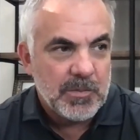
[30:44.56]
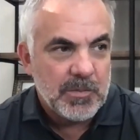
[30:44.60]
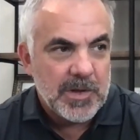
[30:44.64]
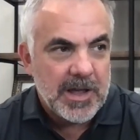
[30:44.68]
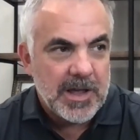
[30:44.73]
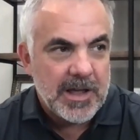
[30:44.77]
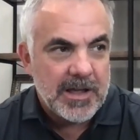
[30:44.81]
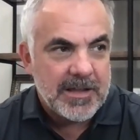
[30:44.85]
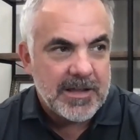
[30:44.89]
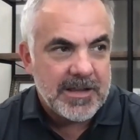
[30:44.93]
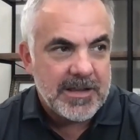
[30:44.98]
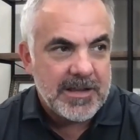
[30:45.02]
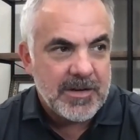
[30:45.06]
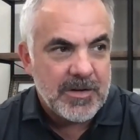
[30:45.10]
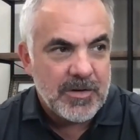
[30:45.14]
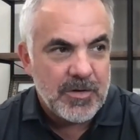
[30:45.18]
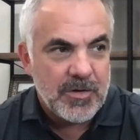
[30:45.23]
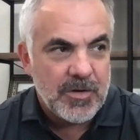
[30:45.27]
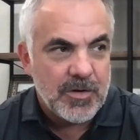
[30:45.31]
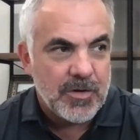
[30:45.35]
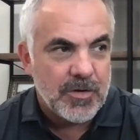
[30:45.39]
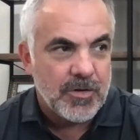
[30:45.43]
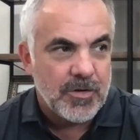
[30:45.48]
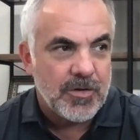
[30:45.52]
I
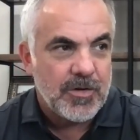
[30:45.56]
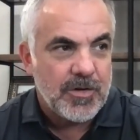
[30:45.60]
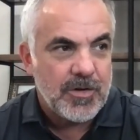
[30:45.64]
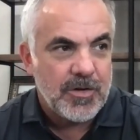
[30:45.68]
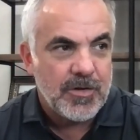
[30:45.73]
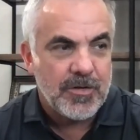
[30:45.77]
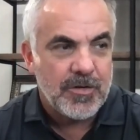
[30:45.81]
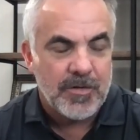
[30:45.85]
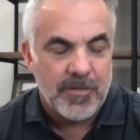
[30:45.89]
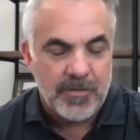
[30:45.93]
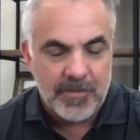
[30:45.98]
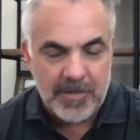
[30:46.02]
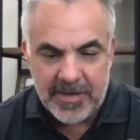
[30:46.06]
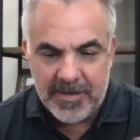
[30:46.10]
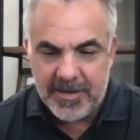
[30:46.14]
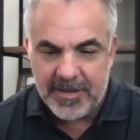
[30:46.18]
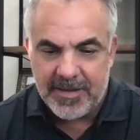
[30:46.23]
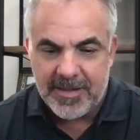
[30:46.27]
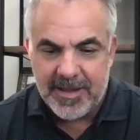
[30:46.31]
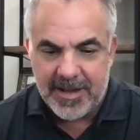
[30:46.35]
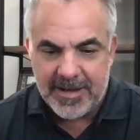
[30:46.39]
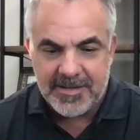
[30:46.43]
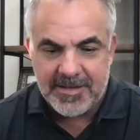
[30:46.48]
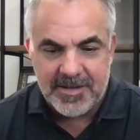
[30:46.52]

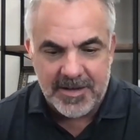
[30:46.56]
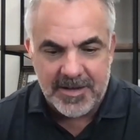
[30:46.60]
think that's